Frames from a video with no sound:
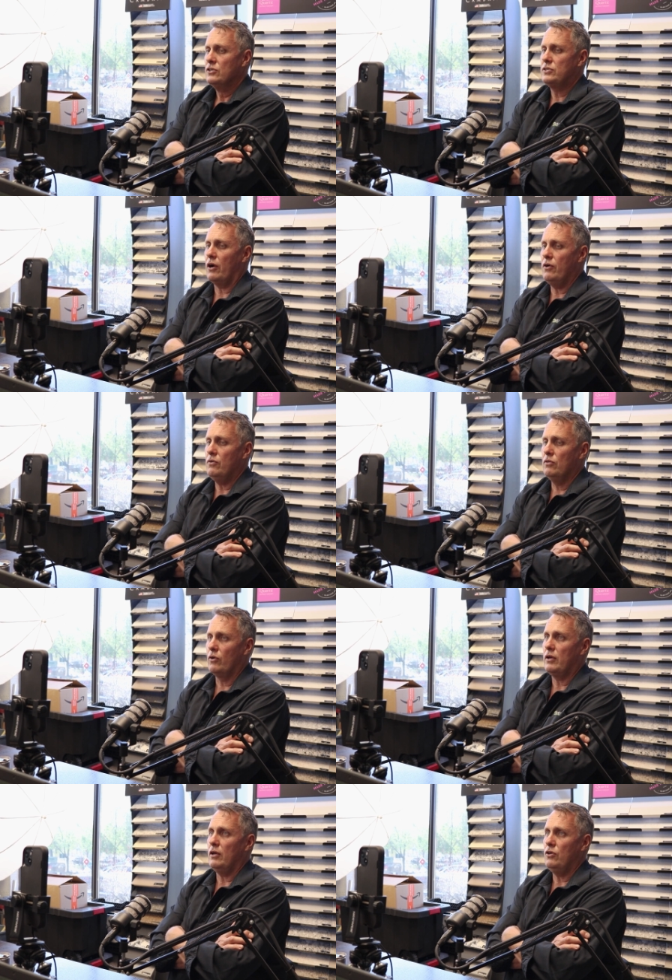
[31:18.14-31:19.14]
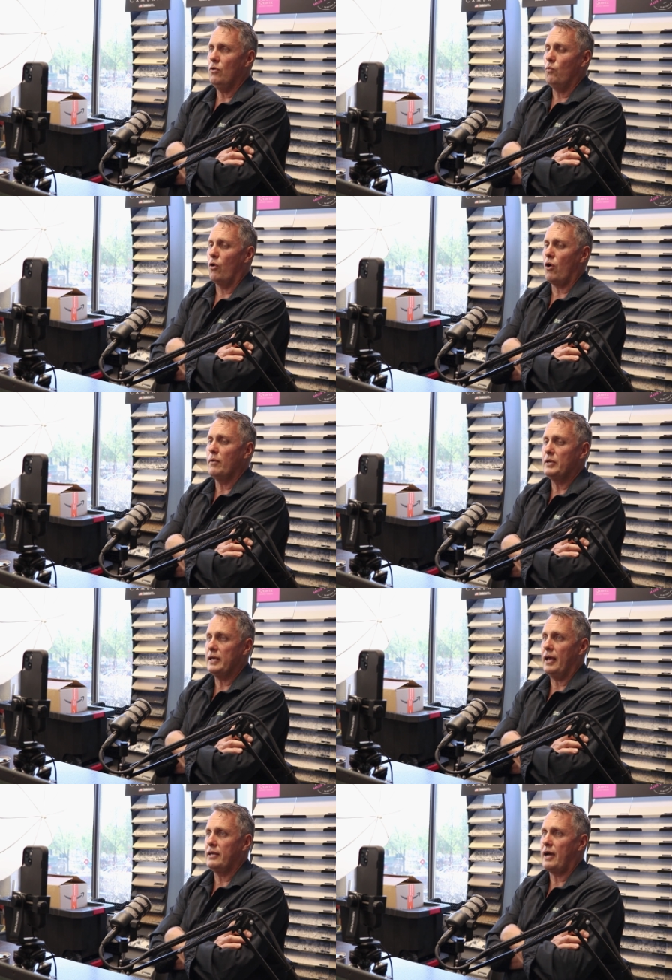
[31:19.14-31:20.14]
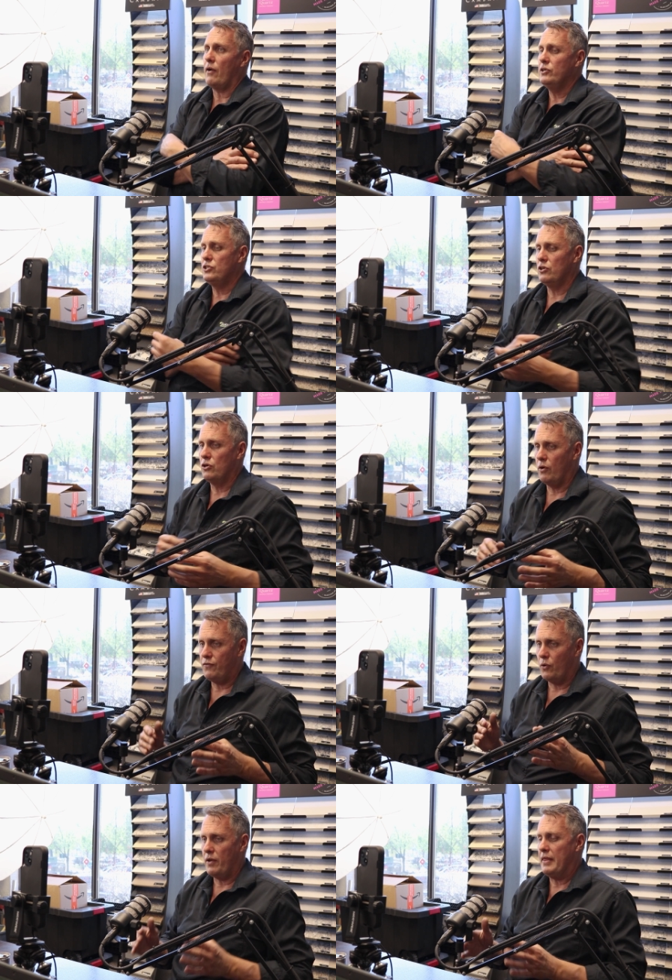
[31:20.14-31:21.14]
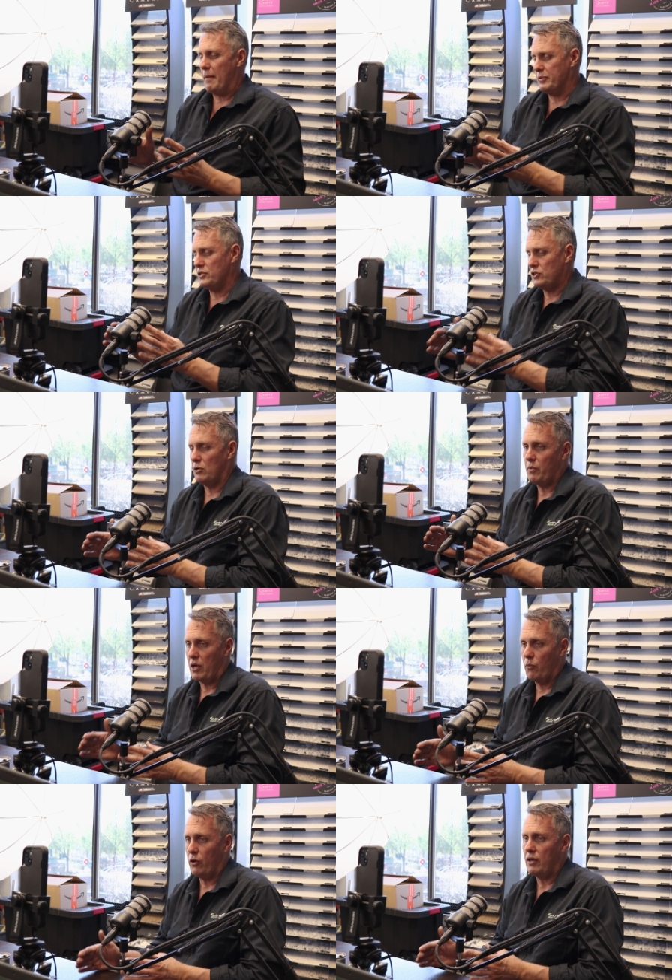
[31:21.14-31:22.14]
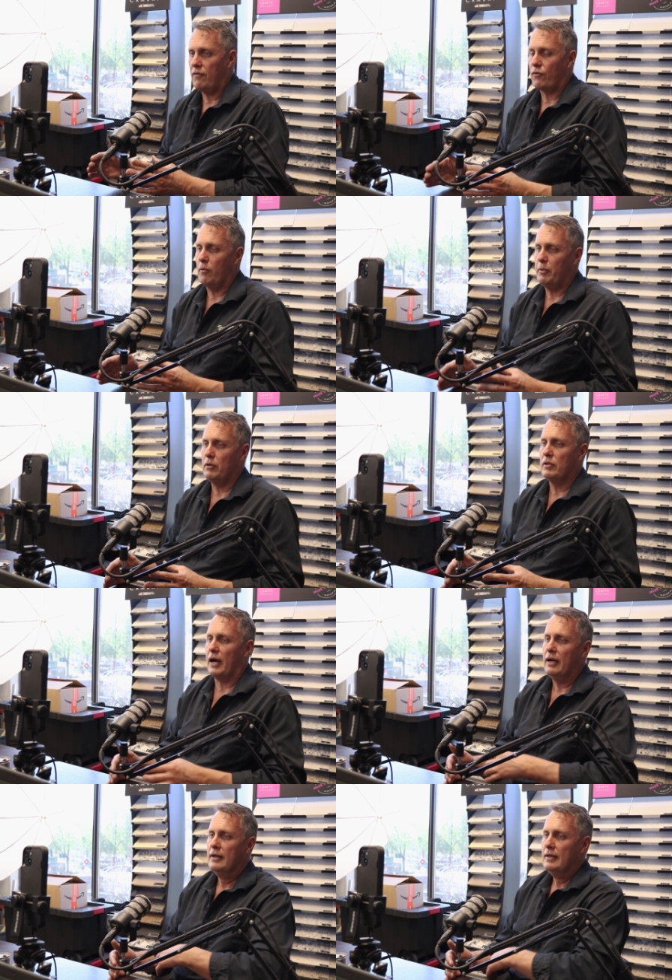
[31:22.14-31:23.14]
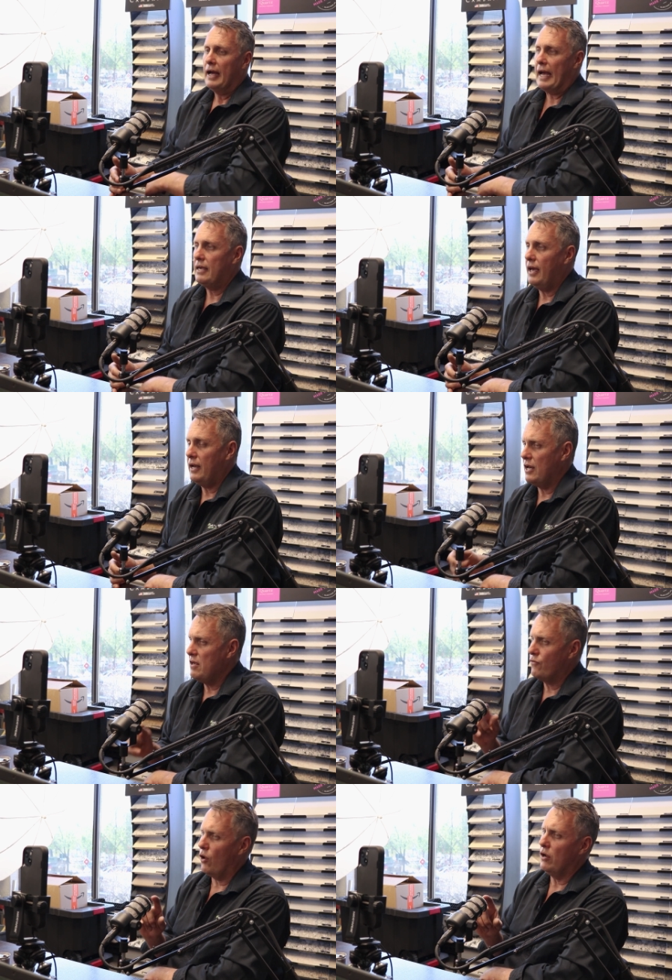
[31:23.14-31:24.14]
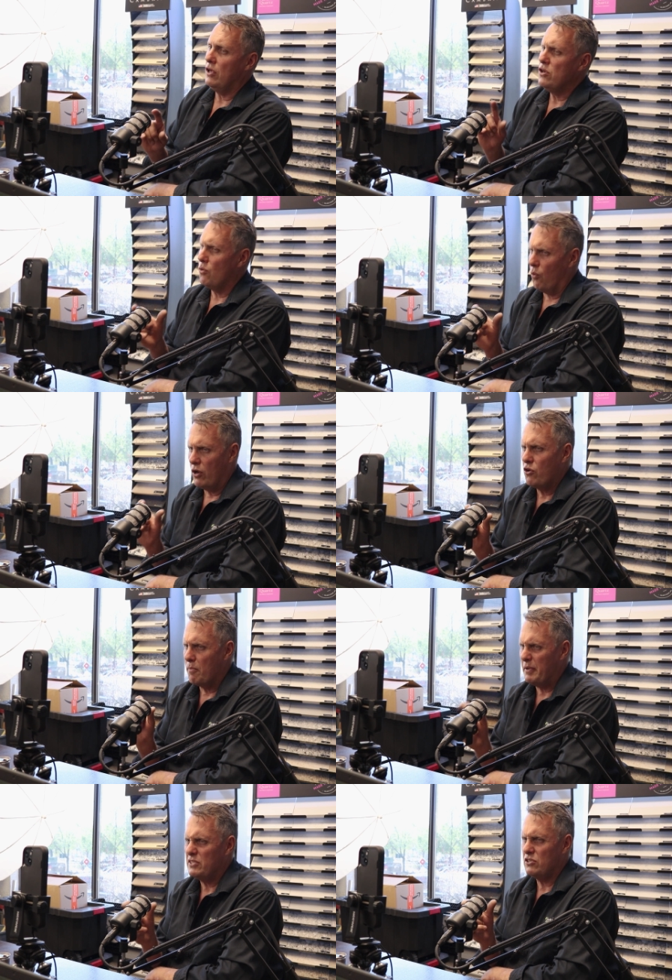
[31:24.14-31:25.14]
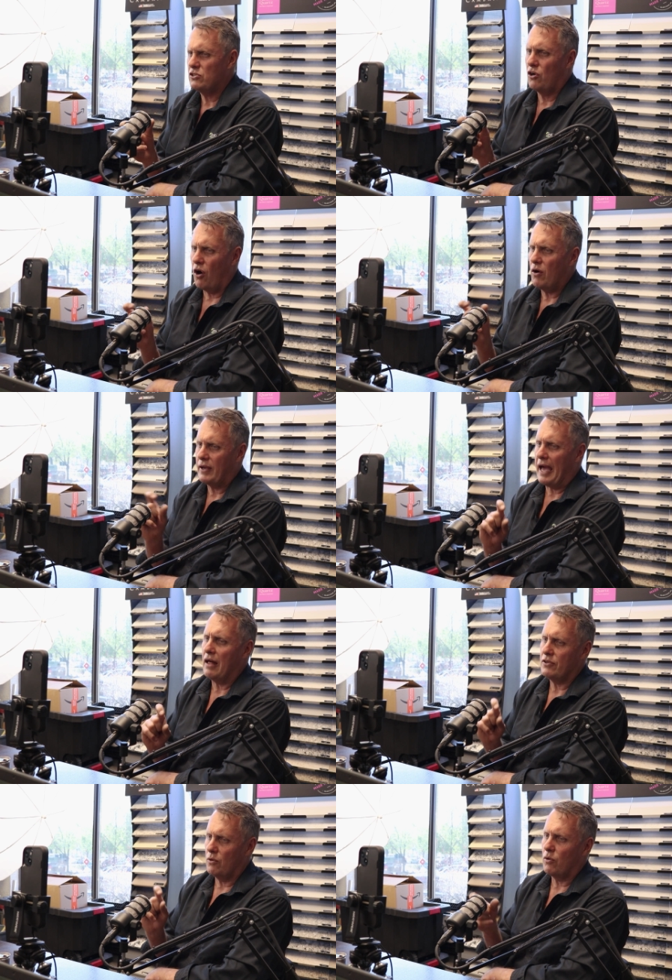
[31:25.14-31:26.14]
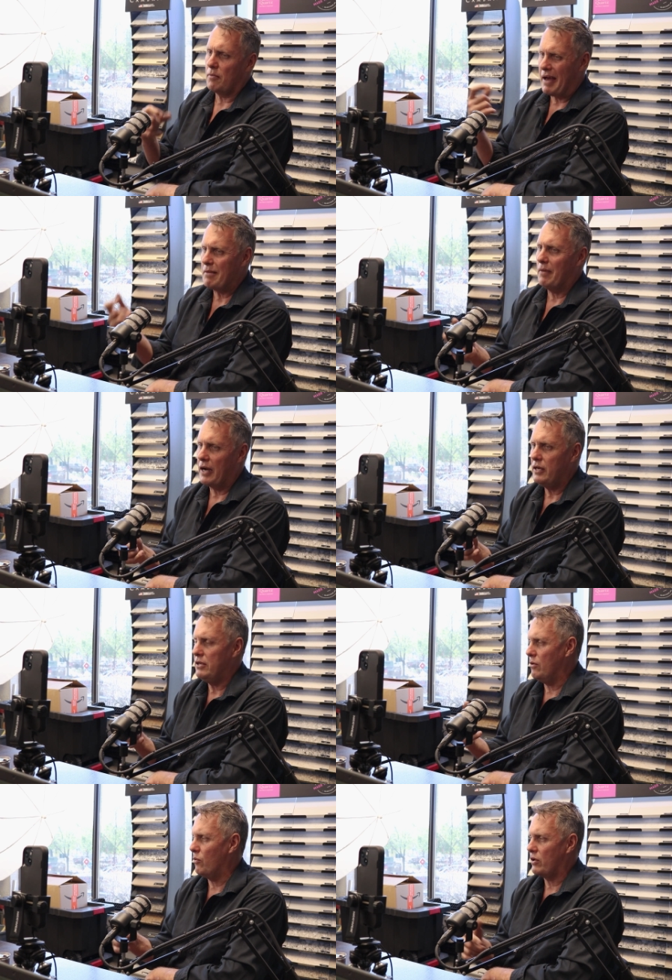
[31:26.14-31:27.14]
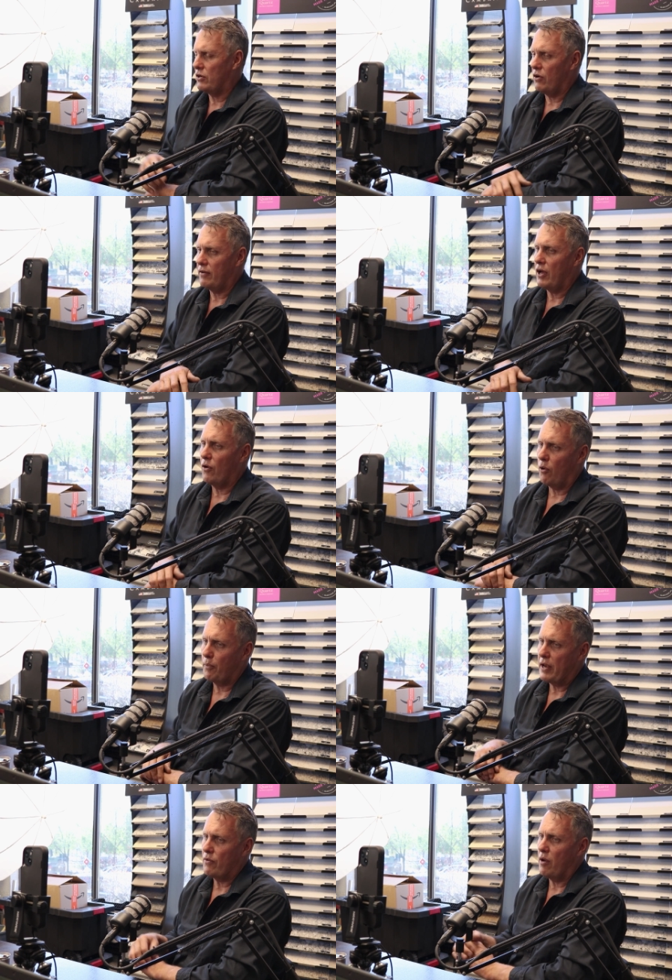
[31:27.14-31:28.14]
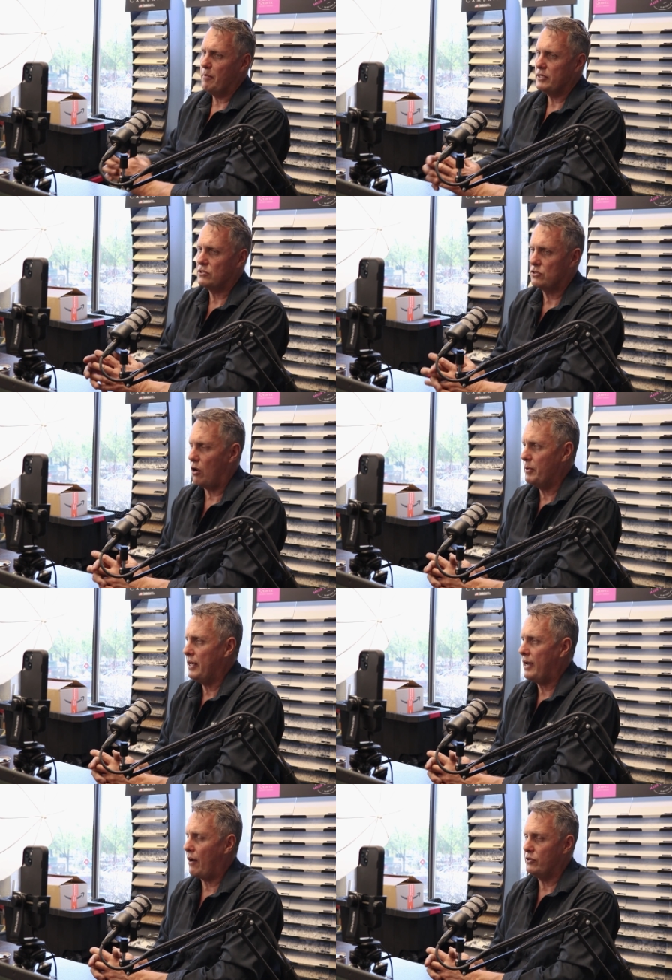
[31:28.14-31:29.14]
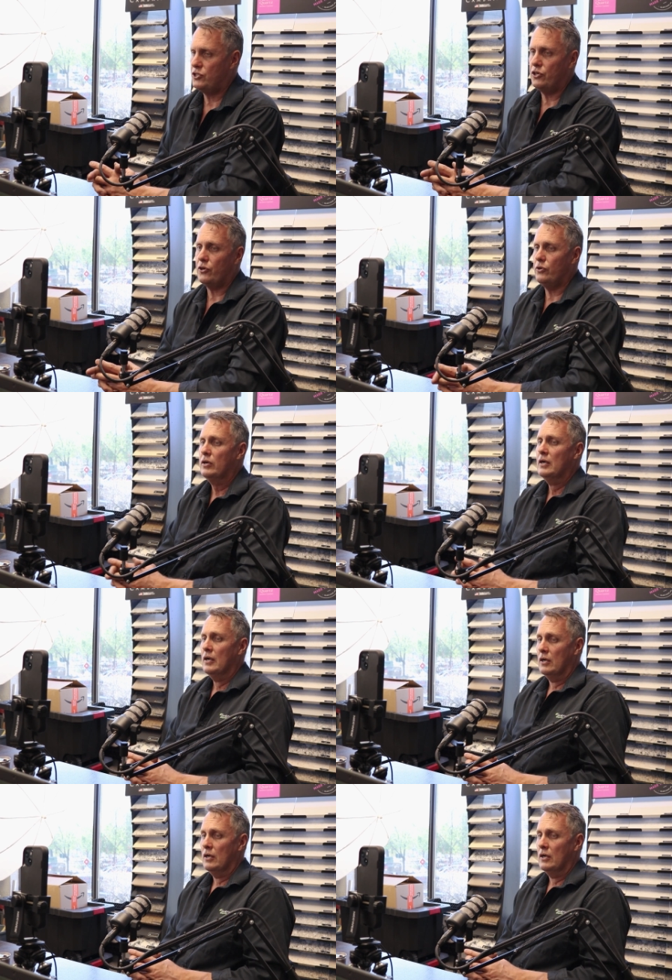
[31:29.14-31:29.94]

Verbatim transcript: So, look, what I would encourage you to do if you're in that position where you're working for a builder again and you've got and you What you're a business guy or gal and you want to make money and you want to kind of go and operate your own business i would encourage you